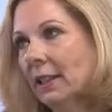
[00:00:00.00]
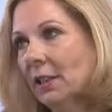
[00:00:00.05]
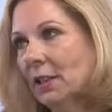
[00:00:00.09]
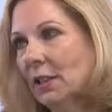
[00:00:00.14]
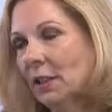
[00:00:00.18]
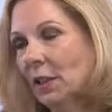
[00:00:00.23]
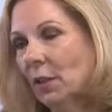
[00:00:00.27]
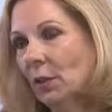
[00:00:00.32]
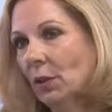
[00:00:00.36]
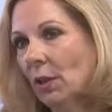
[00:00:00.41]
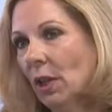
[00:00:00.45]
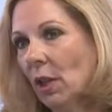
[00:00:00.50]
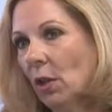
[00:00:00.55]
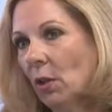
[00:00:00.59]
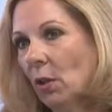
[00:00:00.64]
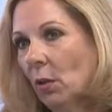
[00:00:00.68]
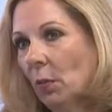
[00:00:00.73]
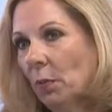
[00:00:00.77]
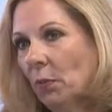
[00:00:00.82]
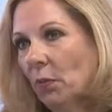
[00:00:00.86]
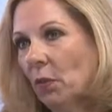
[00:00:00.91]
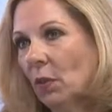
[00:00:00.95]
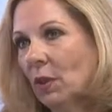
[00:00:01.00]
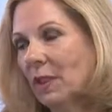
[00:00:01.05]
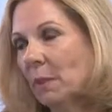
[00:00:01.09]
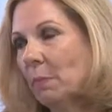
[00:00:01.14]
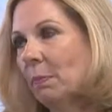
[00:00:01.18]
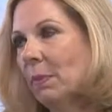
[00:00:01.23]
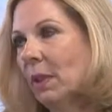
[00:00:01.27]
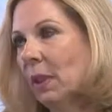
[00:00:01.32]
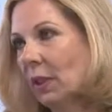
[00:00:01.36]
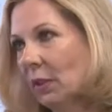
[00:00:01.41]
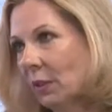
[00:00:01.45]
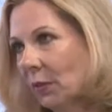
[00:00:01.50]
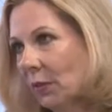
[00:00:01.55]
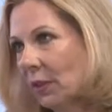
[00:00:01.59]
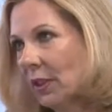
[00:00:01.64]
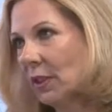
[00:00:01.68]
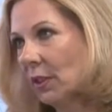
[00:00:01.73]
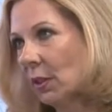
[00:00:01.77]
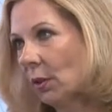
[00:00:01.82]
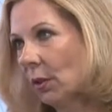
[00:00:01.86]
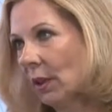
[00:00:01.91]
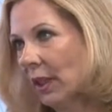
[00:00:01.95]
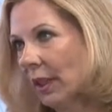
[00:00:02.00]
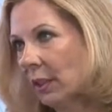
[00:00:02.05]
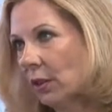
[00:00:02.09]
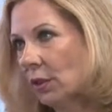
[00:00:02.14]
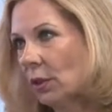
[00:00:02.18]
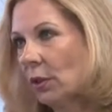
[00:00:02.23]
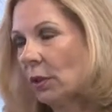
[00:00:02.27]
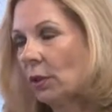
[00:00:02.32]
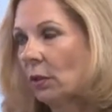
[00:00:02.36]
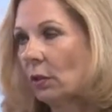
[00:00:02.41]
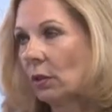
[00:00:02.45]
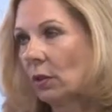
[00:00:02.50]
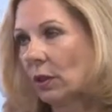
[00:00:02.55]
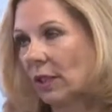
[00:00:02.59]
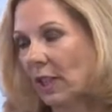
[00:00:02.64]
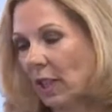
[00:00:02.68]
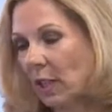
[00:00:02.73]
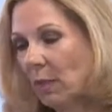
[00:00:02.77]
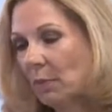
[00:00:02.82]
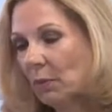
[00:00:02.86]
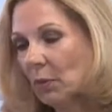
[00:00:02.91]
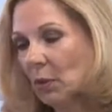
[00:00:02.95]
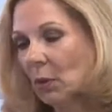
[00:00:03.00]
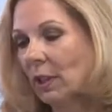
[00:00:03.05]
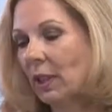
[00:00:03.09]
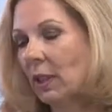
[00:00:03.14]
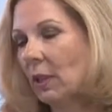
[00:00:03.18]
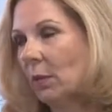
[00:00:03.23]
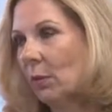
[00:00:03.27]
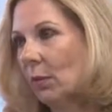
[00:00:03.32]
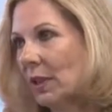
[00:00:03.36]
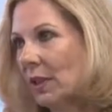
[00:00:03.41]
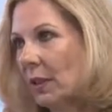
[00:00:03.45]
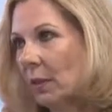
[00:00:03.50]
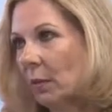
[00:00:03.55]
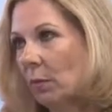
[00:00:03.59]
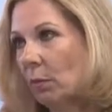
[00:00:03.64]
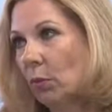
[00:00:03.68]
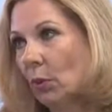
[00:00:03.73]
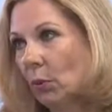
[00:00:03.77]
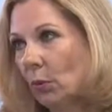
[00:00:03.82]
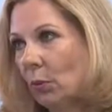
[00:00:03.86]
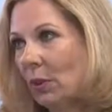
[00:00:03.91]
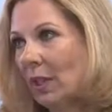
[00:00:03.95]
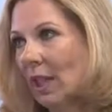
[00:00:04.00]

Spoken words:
so the Hope was a part of this collection, keep together with a blue